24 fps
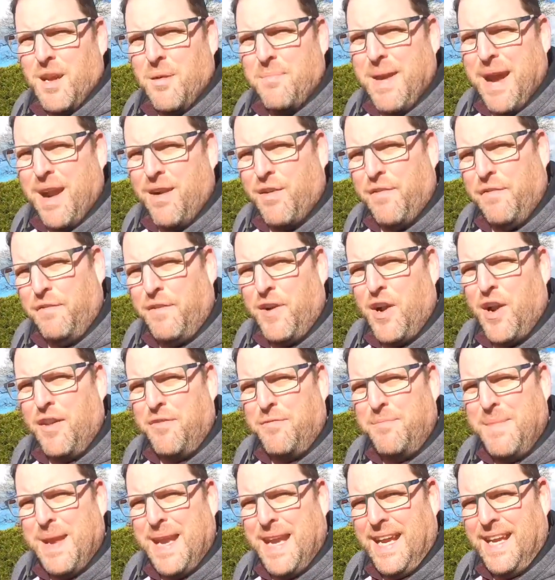a matter of
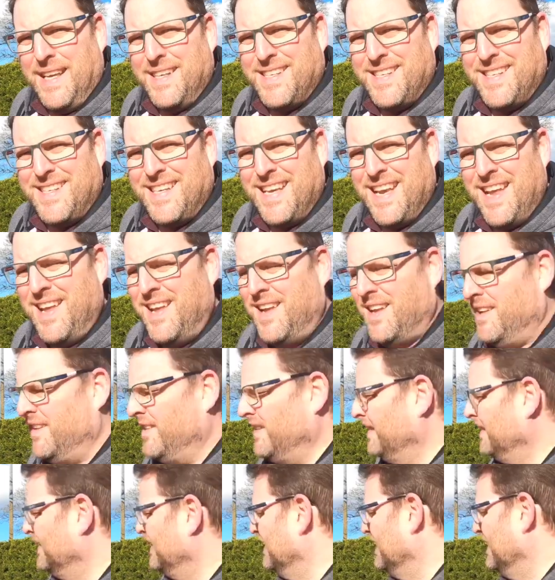5 minutes,
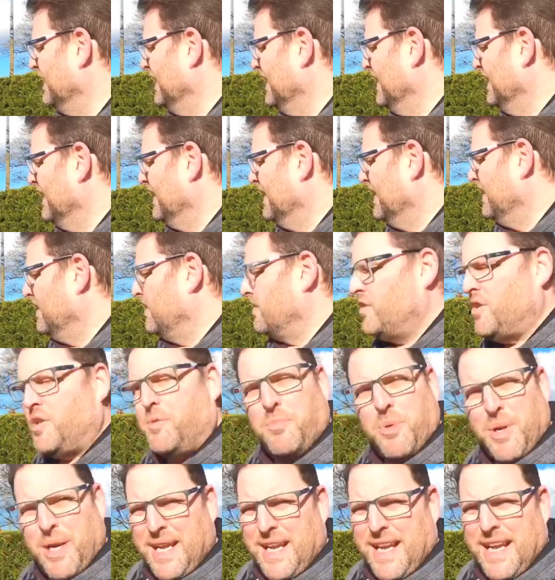
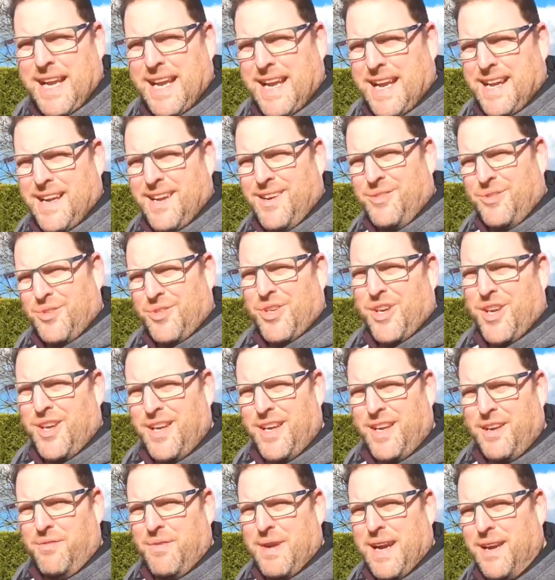spreading it out,
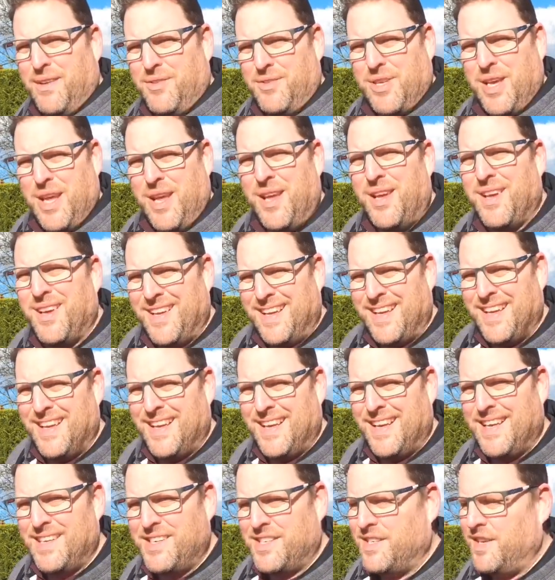turning it round.
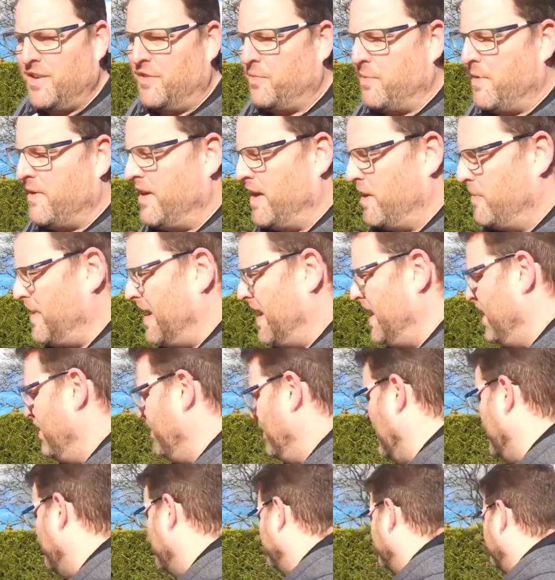Let's see if we're anywhere
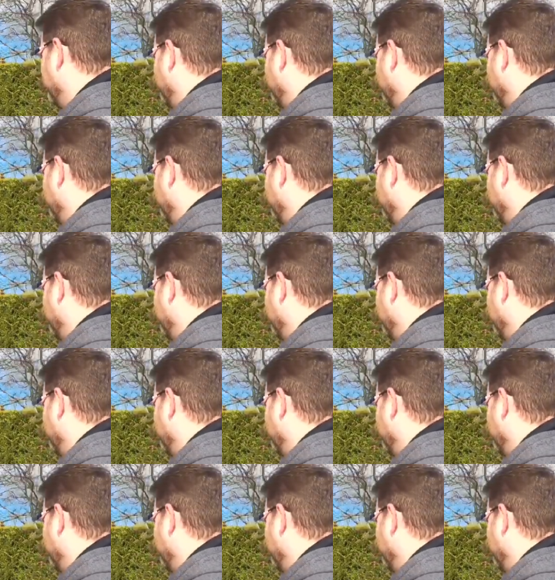nearer.